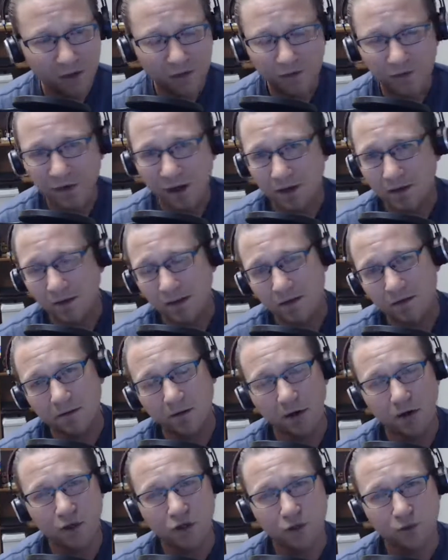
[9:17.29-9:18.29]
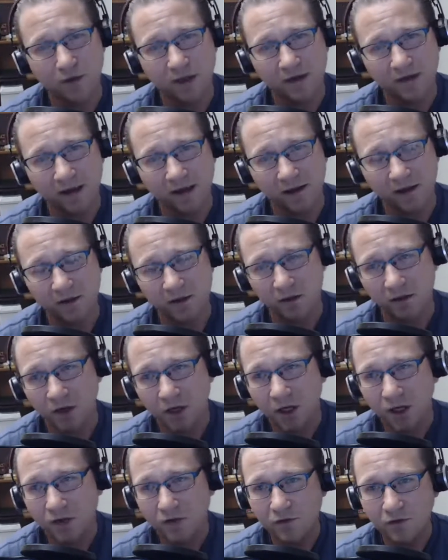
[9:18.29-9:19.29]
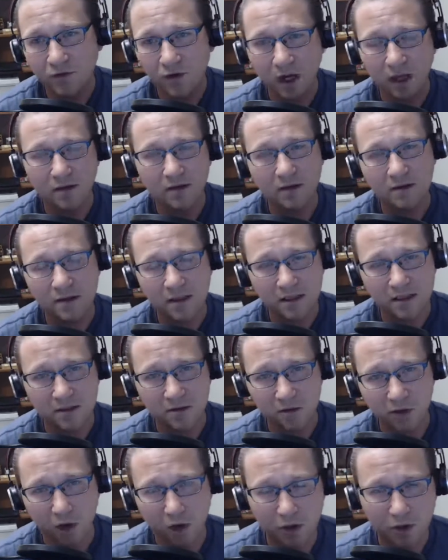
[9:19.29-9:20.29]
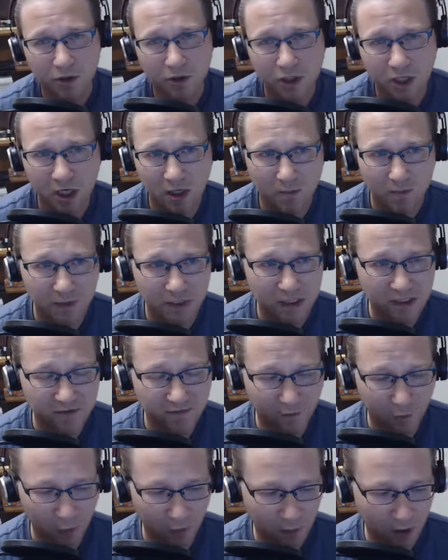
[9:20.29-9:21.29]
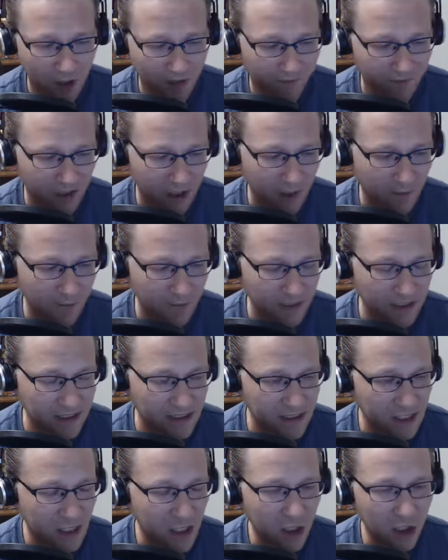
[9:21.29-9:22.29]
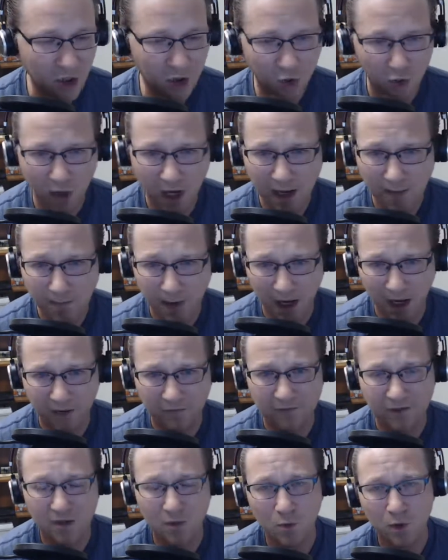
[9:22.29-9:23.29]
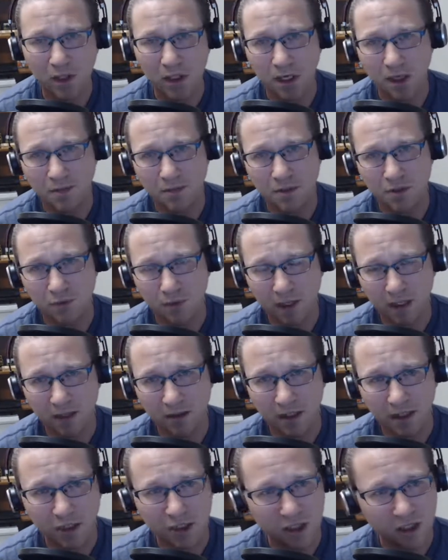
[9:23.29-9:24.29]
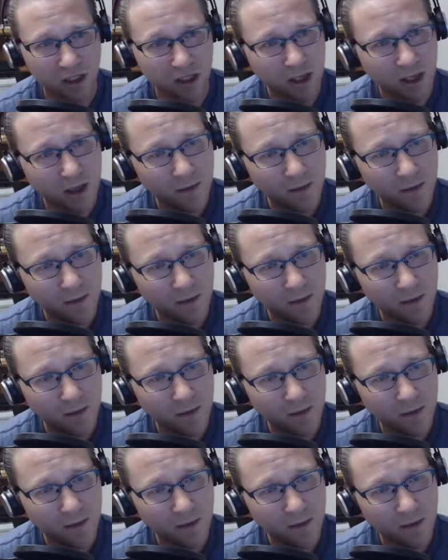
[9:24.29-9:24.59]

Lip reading: do not let a large retailer, do not let these large companies, for-profit companies, cry poverty when it comes to regulation,